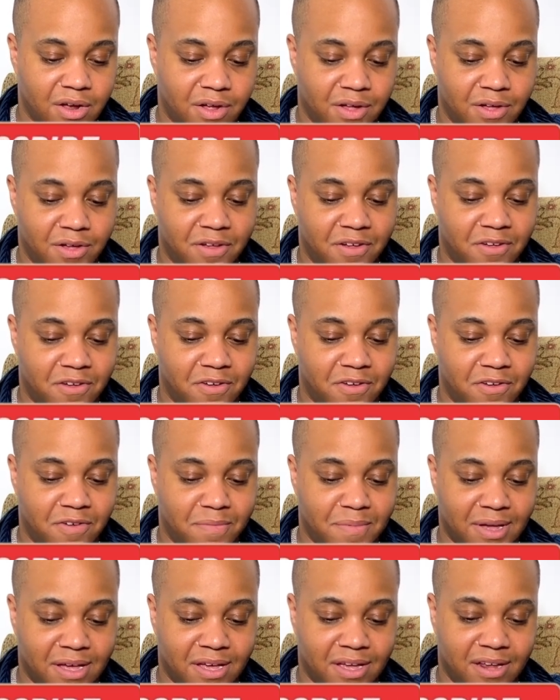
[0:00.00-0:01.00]
Oh
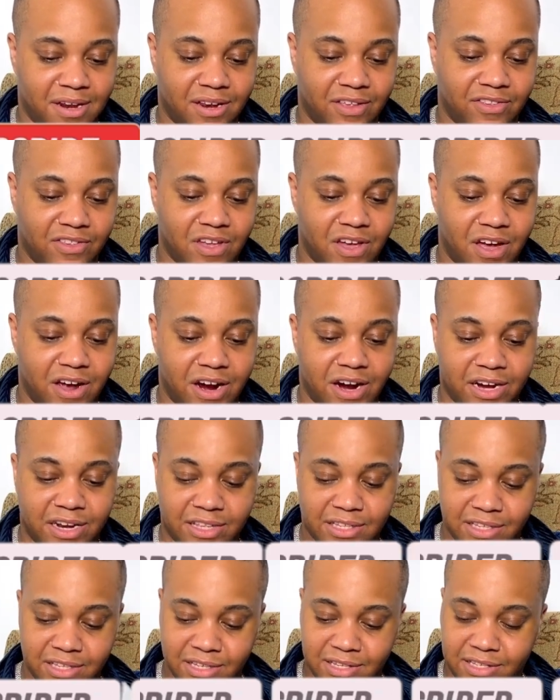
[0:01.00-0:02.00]
my goodness, I
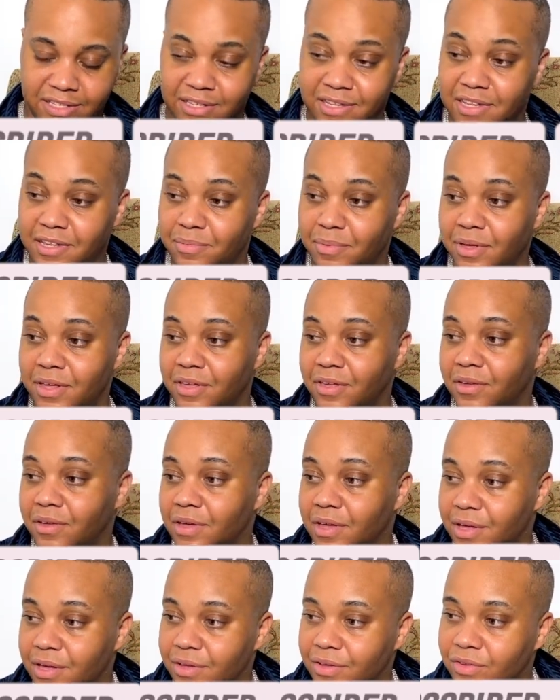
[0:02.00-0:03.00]
already see a sneak peek, you
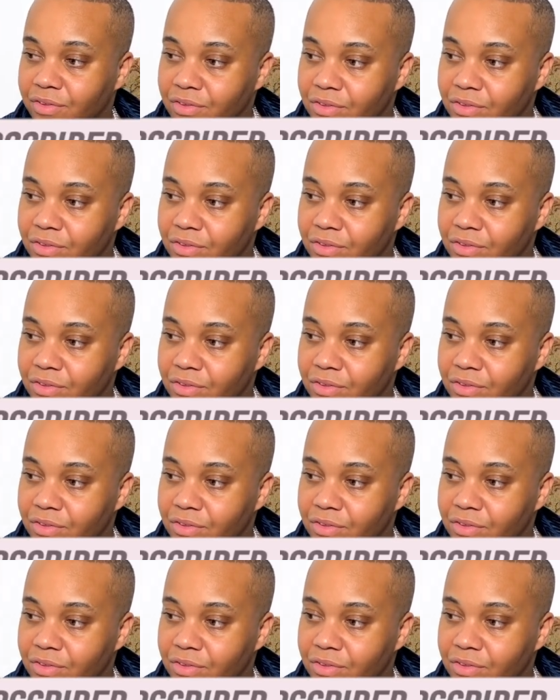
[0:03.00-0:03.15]
guys.